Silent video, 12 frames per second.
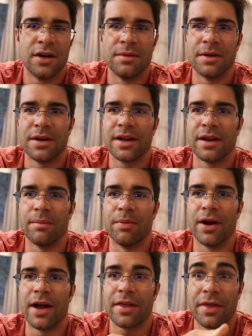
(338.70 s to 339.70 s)
Oh, I'm already out of
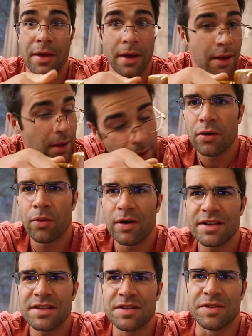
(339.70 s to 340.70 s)
breath.
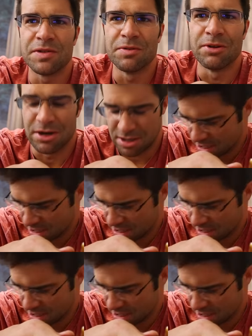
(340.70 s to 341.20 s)
Quads are sore.